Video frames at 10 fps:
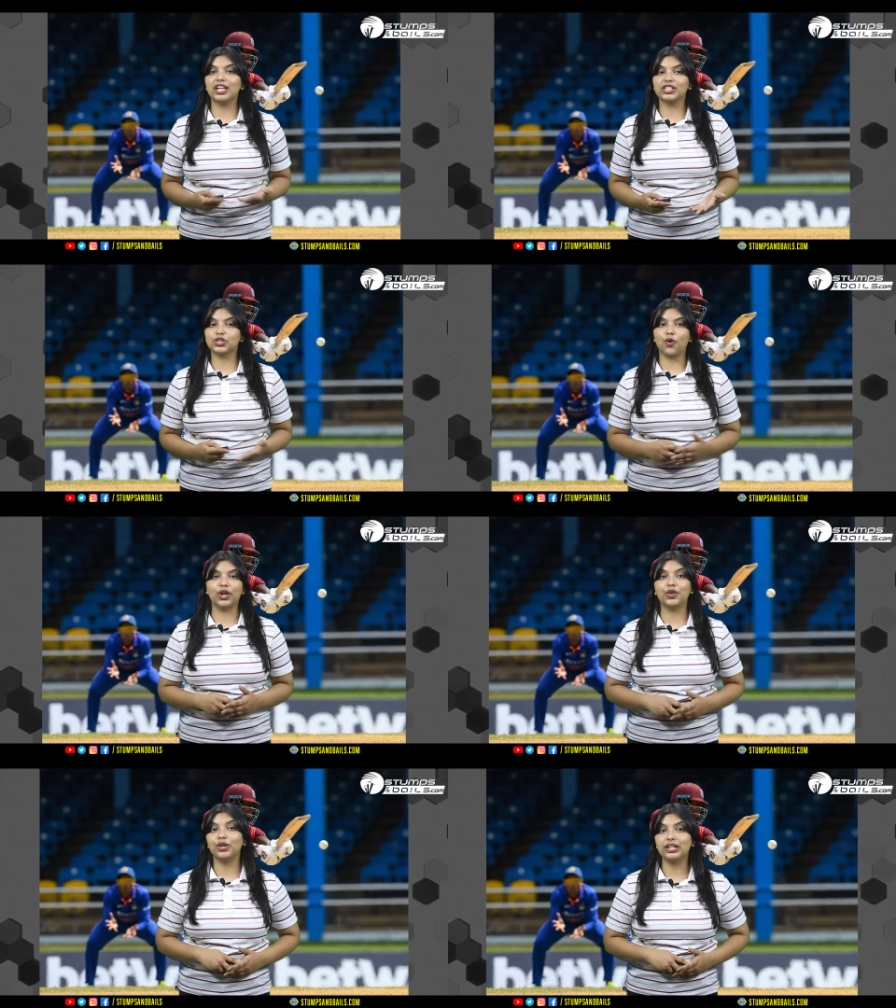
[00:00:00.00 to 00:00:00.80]
things
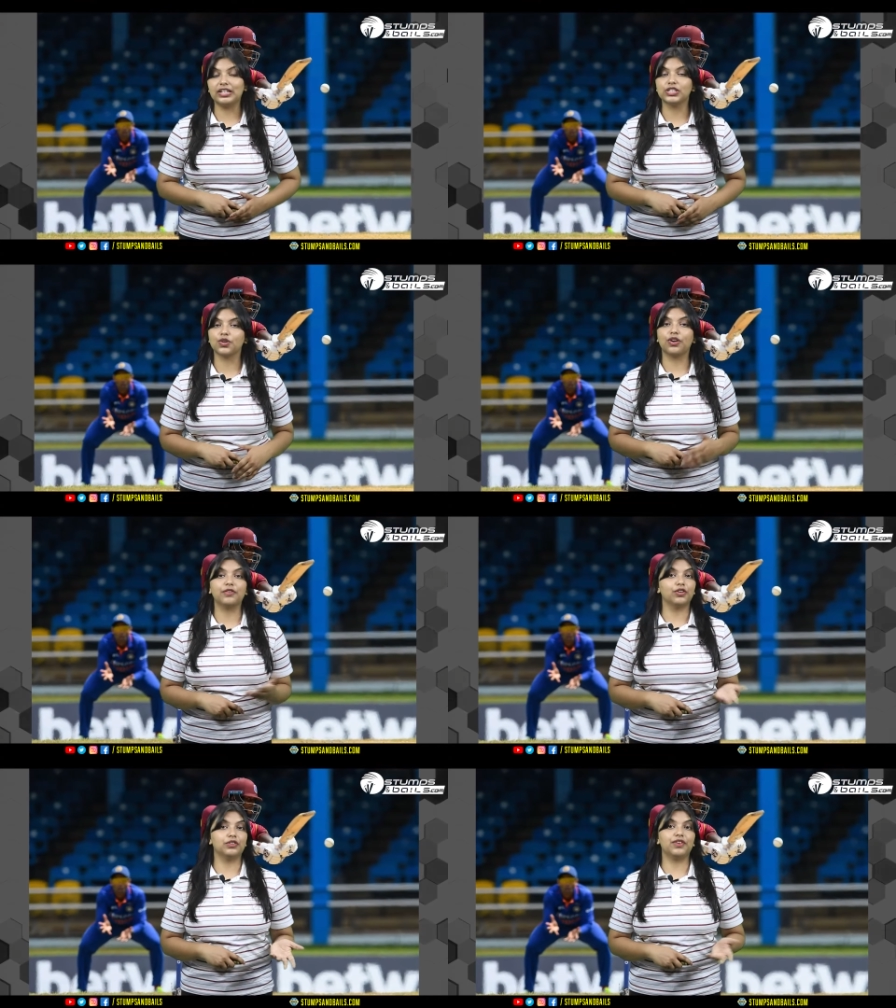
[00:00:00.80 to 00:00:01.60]
going quickly,
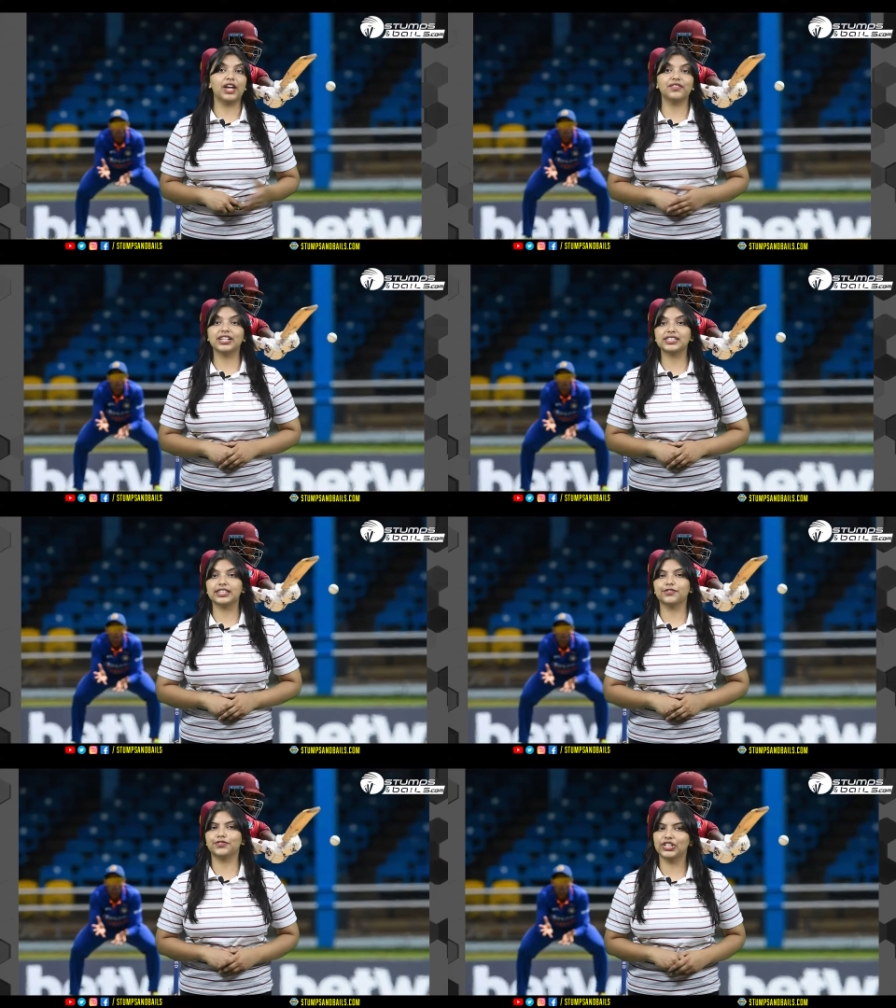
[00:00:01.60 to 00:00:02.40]
scoring 45 runs
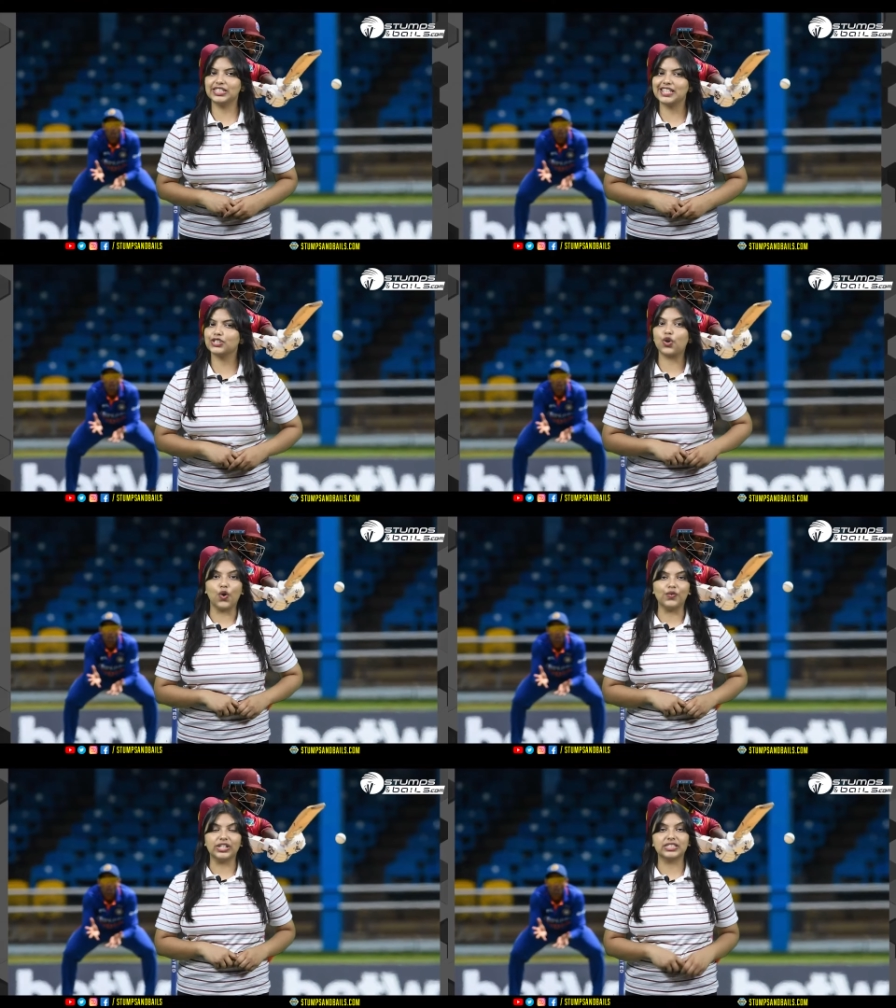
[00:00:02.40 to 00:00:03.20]
in the first 6
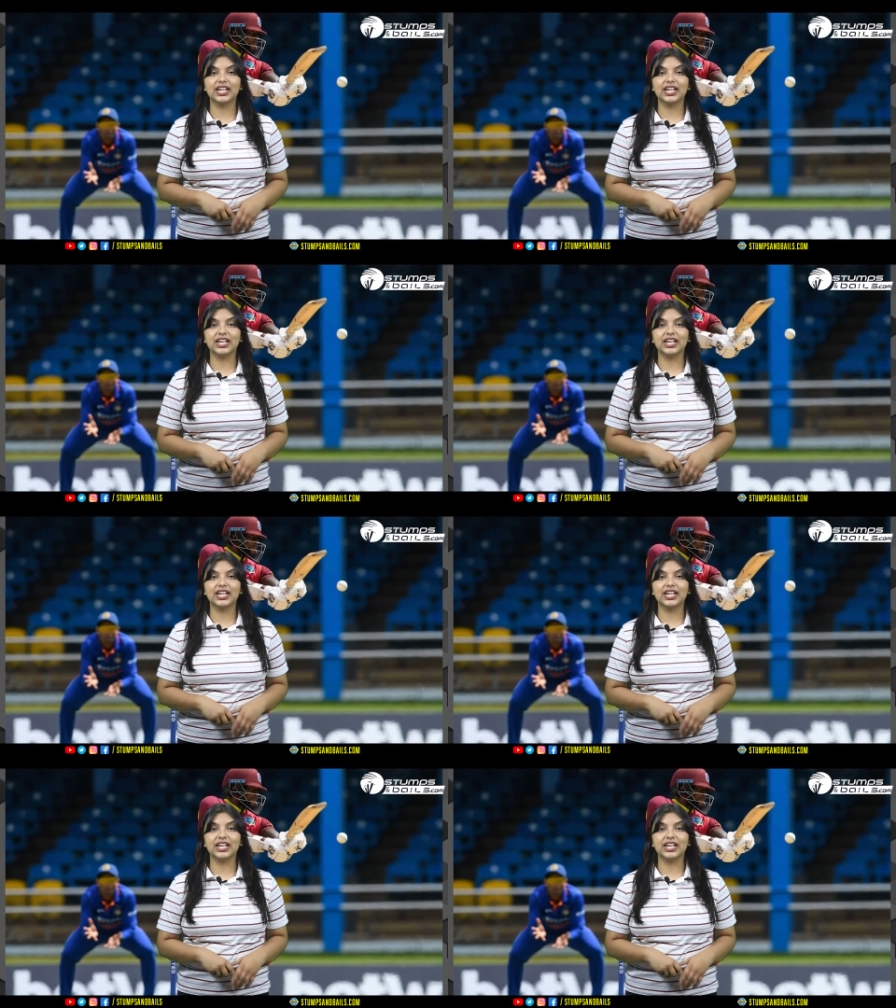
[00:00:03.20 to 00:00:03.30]
overs.